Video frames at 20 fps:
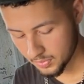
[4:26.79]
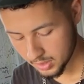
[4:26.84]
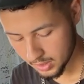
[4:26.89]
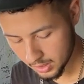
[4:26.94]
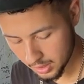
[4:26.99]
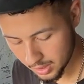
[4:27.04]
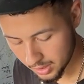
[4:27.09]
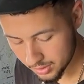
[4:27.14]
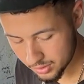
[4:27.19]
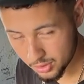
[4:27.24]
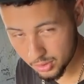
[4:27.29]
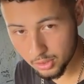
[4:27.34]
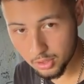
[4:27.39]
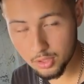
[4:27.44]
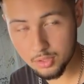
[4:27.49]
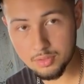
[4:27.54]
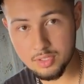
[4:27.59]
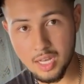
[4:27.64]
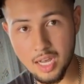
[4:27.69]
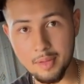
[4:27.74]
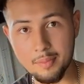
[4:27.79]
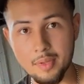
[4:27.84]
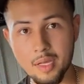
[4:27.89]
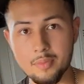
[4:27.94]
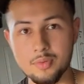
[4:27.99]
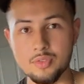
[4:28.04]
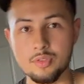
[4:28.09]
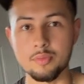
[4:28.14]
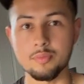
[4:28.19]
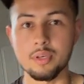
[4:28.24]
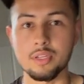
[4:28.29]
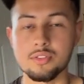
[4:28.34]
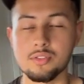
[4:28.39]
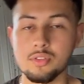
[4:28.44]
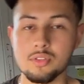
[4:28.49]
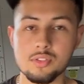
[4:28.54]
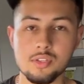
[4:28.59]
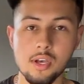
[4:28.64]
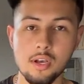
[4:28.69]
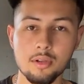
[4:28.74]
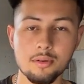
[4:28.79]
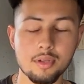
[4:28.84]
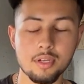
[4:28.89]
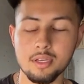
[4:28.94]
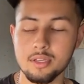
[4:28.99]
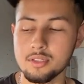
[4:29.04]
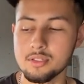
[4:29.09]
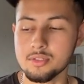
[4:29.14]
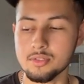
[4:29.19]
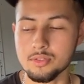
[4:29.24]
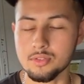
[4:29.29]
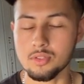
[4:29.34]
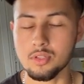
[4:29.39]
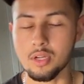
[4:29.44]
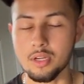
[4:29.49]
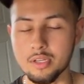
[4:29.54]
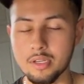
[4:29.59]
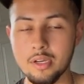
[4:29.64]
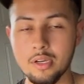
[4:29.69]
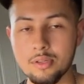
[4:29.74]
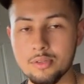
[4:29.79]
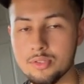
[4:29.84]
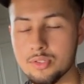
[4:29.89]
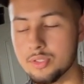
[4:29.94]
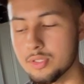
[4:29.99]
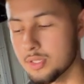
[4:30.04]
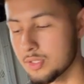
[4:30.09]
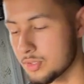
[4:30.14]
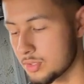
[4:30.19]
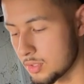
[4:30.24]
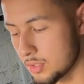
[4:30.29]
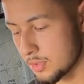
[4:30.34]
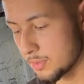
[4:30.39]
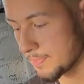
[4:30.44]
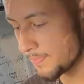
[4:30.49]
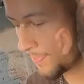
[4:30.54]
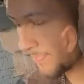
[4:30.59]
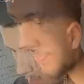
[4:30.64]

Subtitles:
Do a little time lapse of mixing this color because there's a lot of colors in this. So.